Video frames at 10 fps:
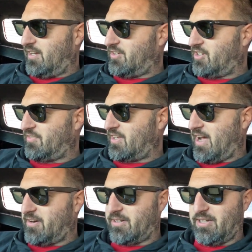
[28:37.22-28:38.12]
Shifts
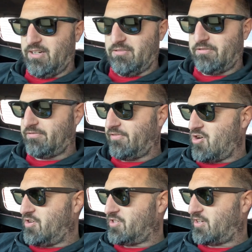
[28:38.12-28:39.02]
out of
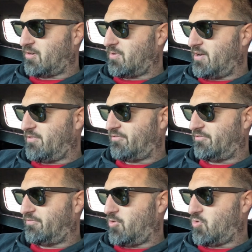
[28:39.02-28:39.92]
first around
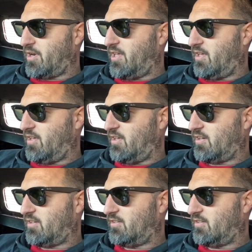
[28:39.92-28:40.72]
41